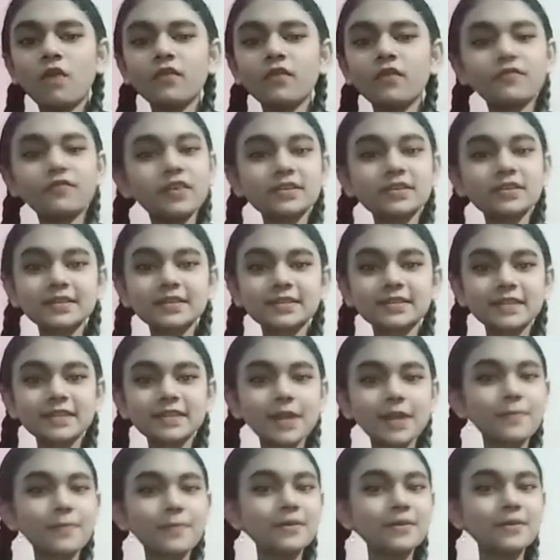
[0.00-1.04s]
first
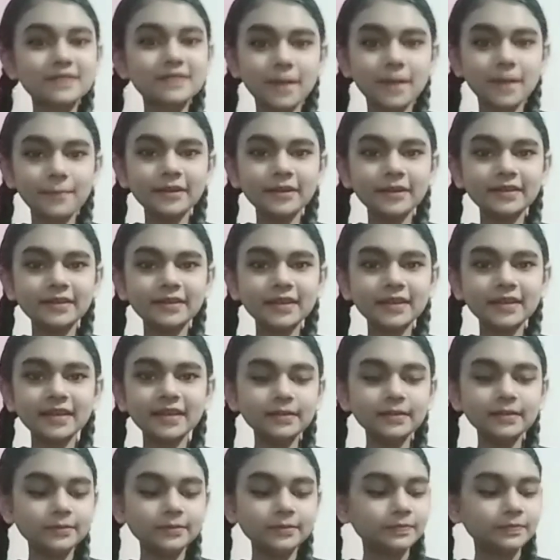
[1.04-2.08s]
step is completed
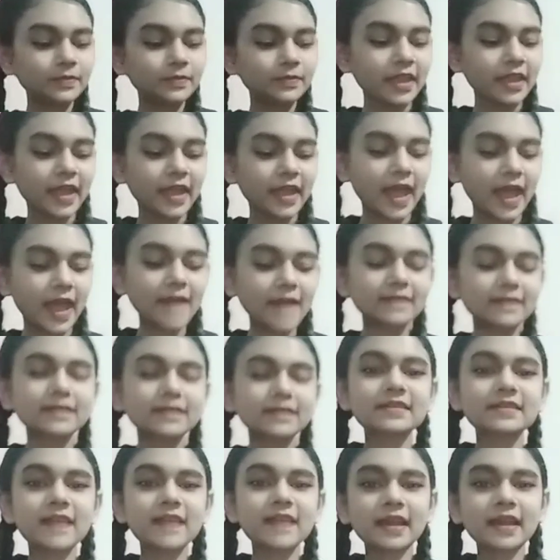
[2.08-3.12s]
and the
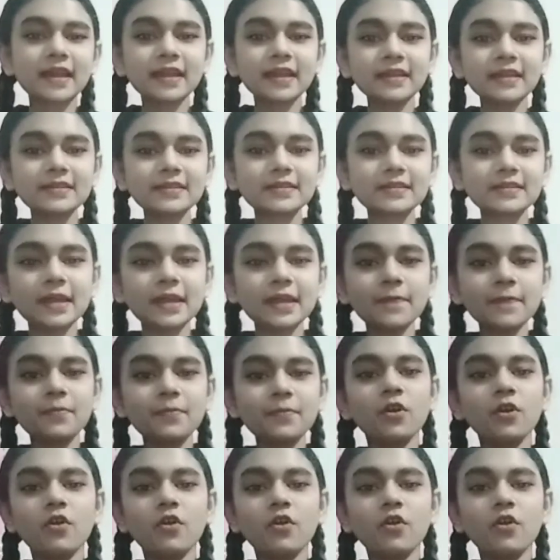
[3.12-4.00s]
second step